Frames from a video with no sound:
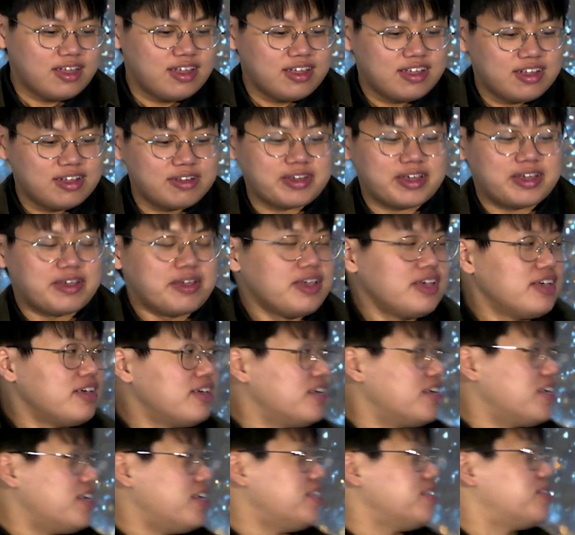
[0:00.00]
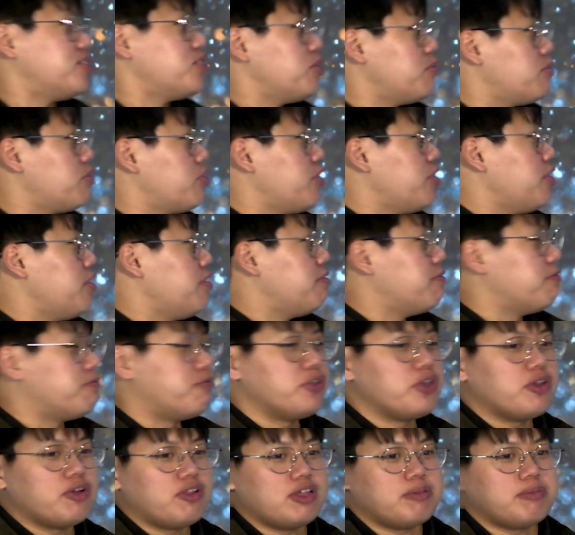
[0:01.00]
Okay, in summary,
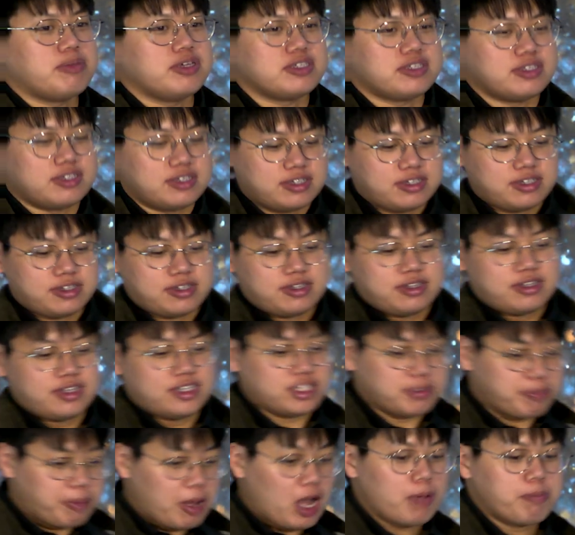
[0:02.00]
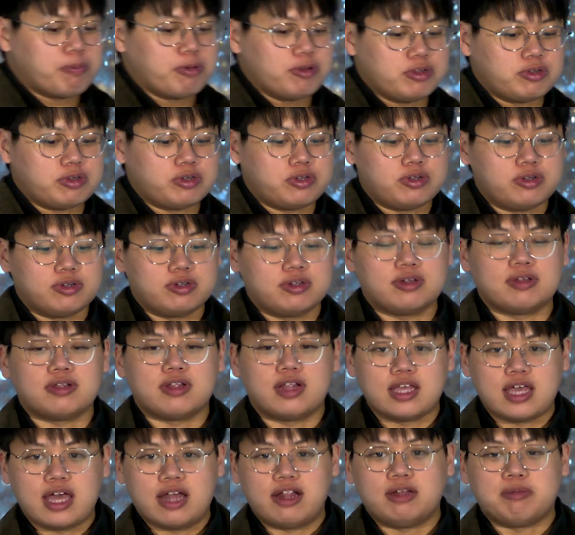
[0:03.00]
vLLM is a popular
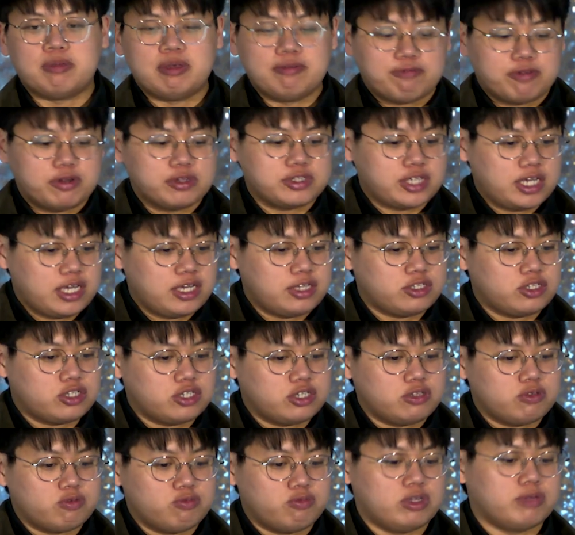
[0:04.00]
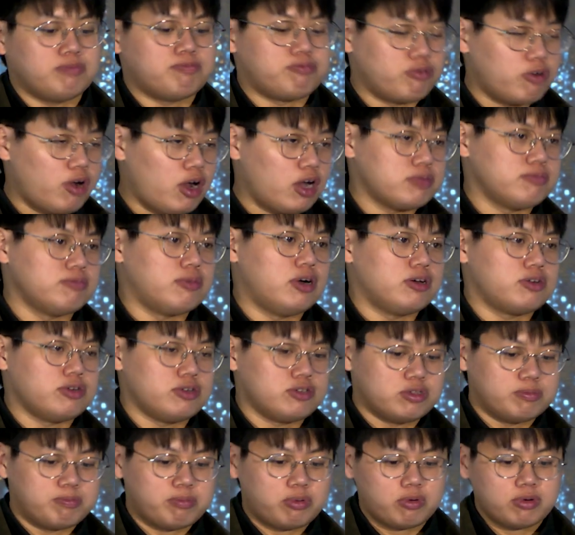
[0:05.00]
LLM inference engine with broad model
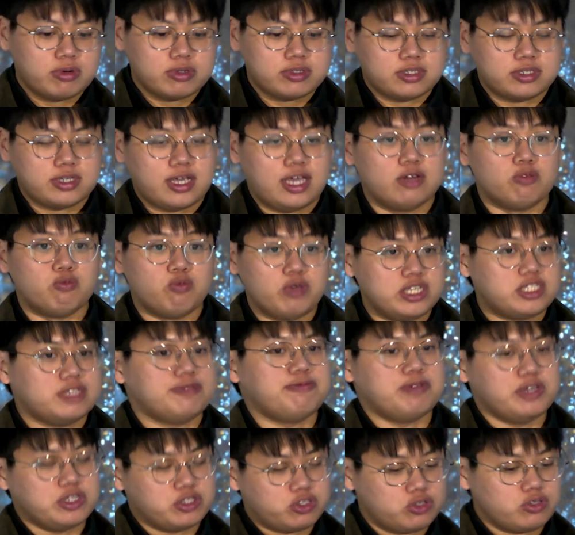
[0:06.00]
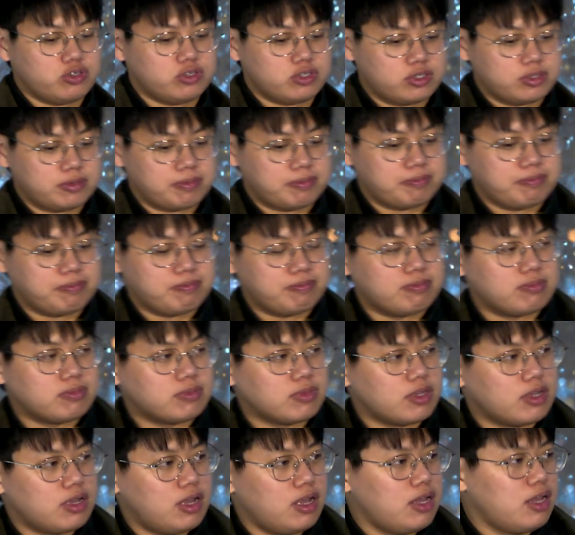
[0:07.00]
support and rich features.
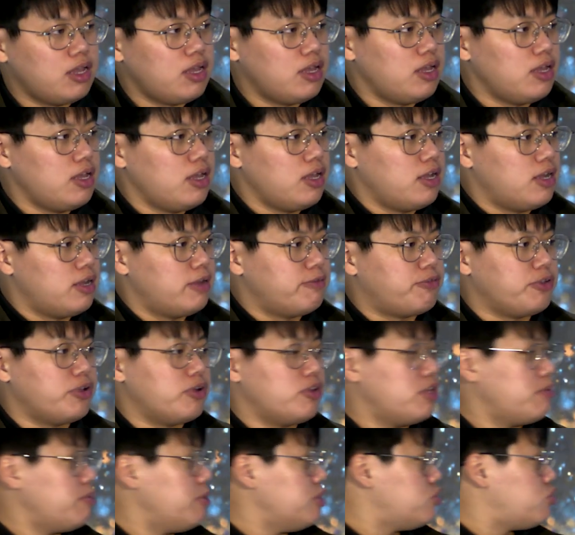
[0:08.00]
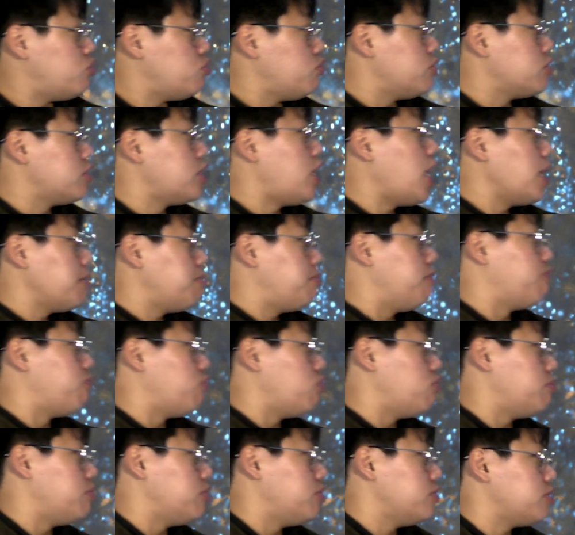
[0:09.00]
vLLM ensures high
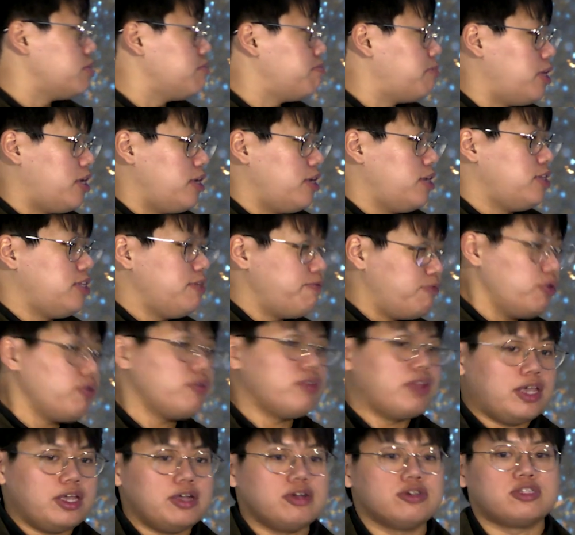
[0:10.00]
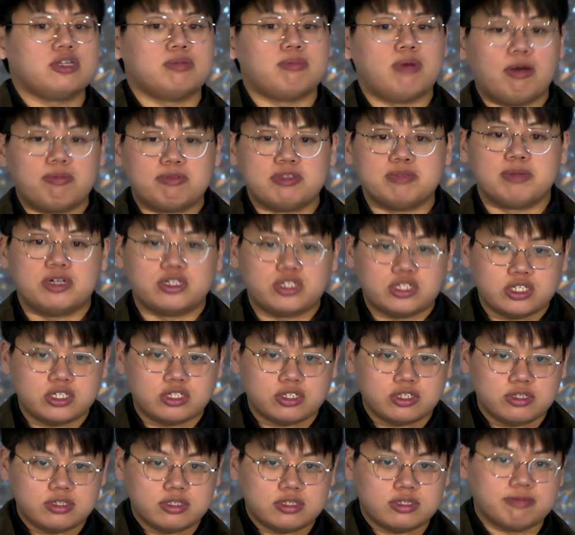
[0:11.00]
performance by different layers of
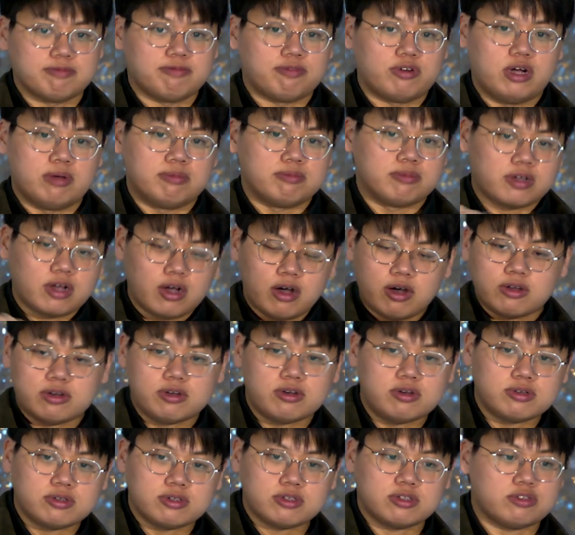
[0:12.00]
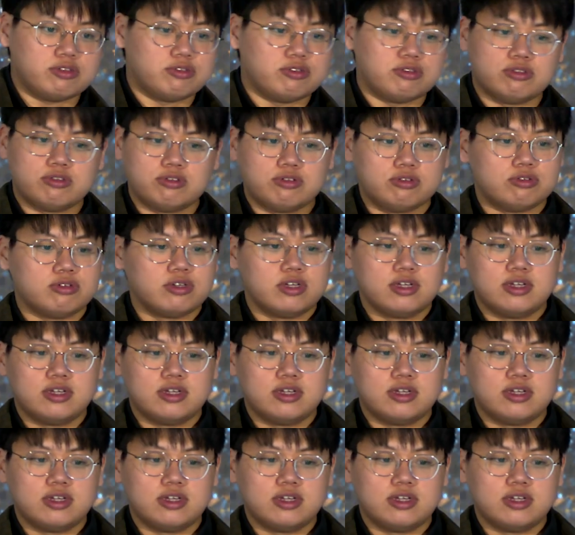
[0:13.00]
optimizations, from kernels to